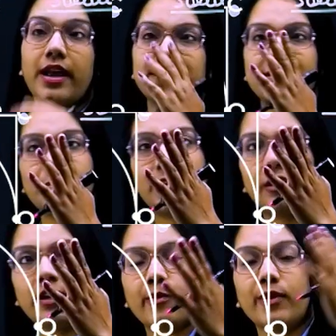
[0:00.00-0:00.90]
And
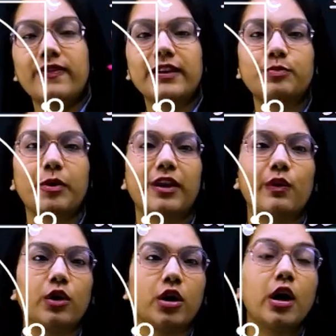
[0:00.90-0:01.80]
similarly with this
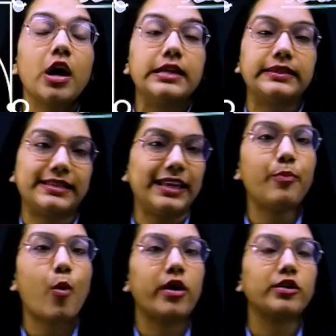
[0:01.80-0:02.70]
particular
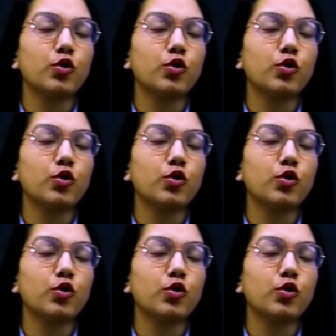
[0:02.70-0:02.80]
C point.